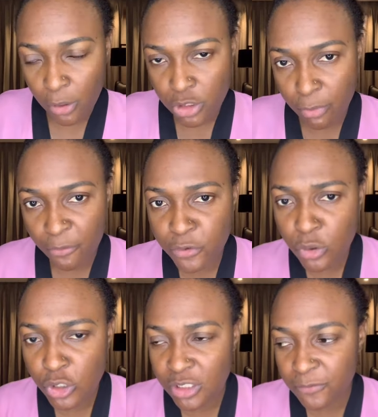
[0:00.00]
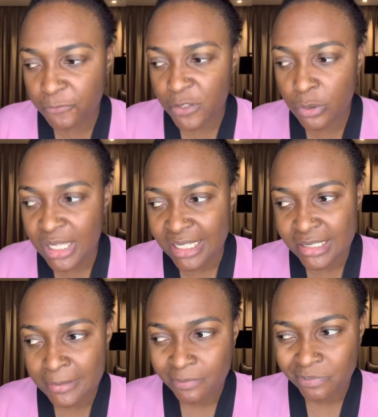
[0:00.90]
Because some of you just feel
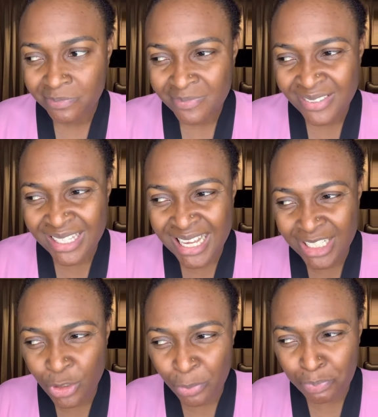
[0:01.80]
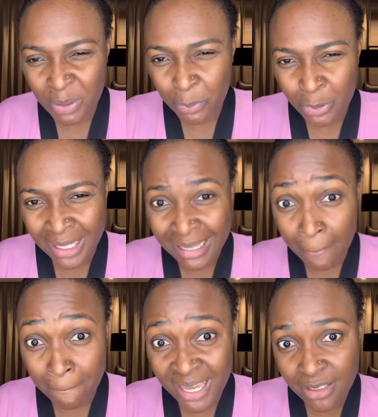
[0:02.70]
that there are some people that
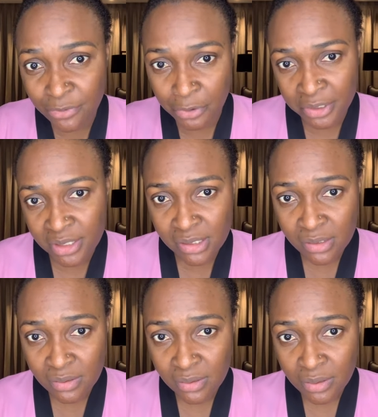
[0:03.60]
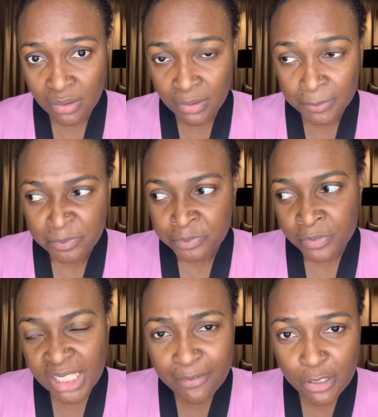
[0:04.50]
are meant for it.
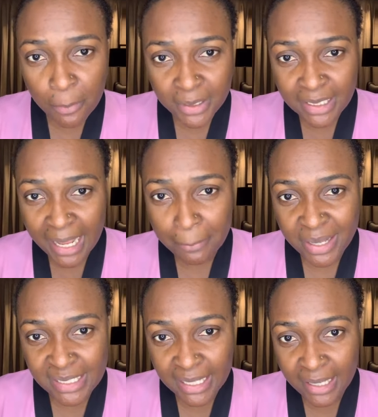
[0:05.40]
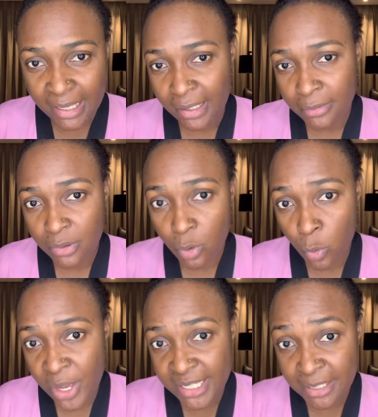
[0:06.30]
If somebody like Messi Eke
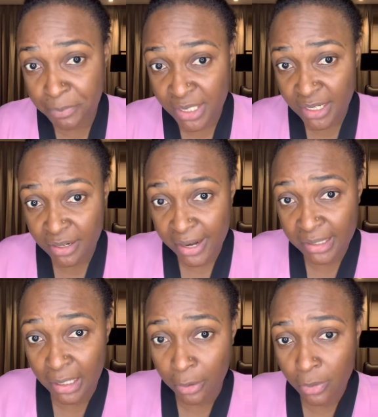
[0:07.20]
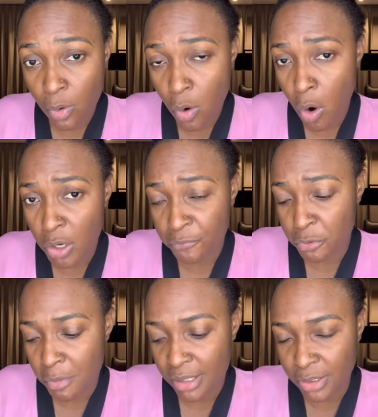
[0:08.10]
wears a bikini right now, oh, all
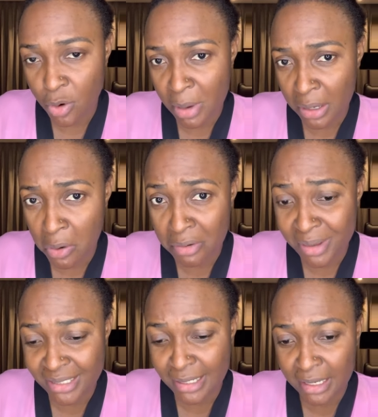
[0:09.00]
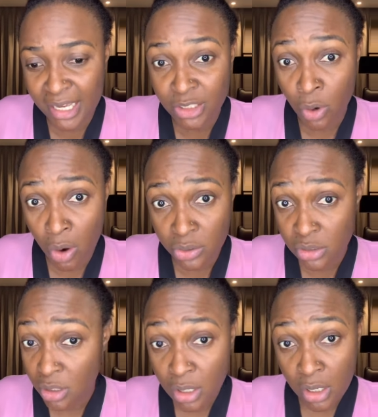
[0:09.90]
of you go and say, oh my God, Messi Eke is
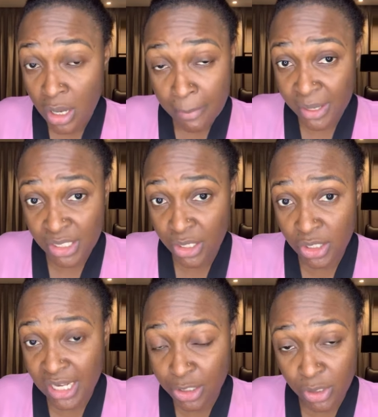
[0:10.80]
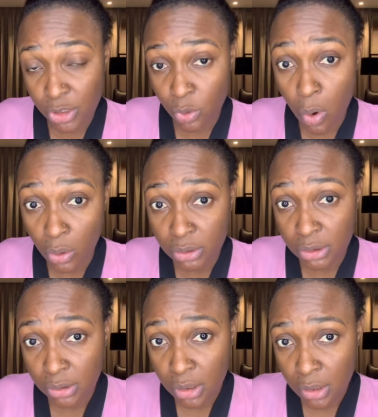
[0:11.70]
hot. Messi Eke is actually so
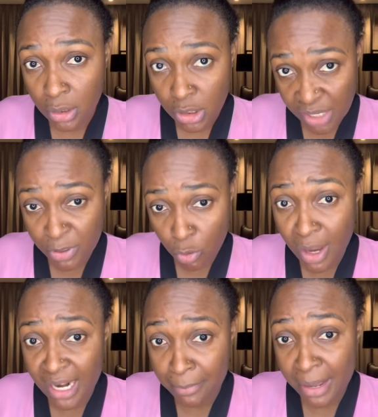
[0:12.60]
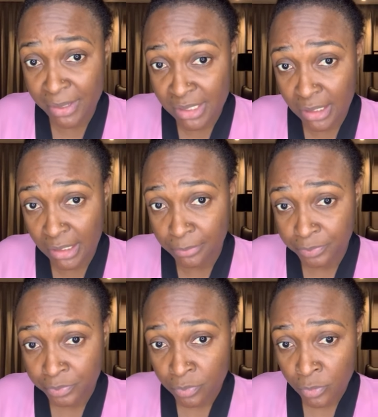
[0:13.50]
hot. Maybe you go and admire Messi Eke.